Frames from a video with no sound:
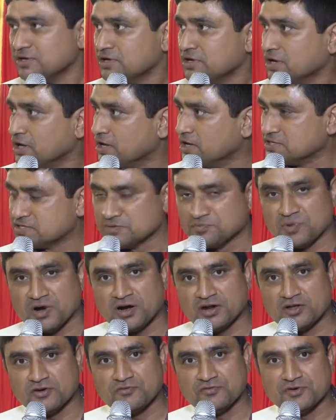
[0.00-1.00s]
as a
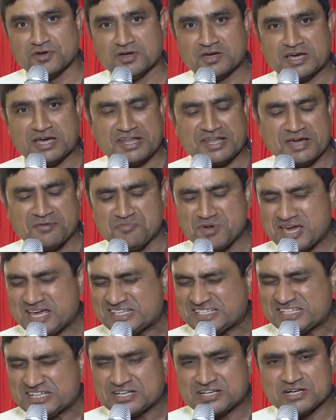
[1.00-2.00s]
part of an
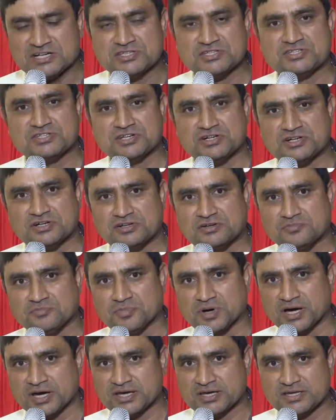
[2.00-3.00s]
amazing concert
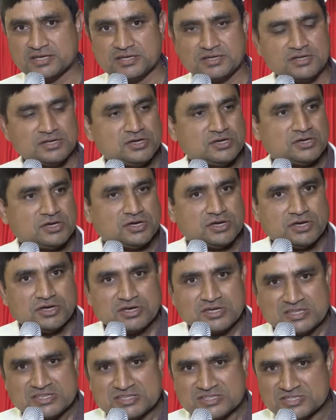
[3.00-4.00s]
by
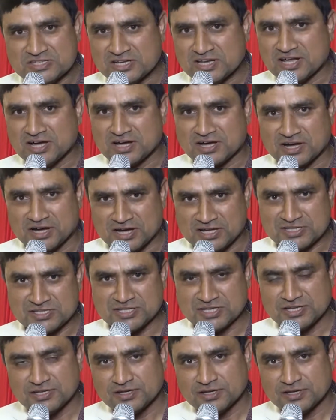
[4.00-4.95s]
Zila Khazi.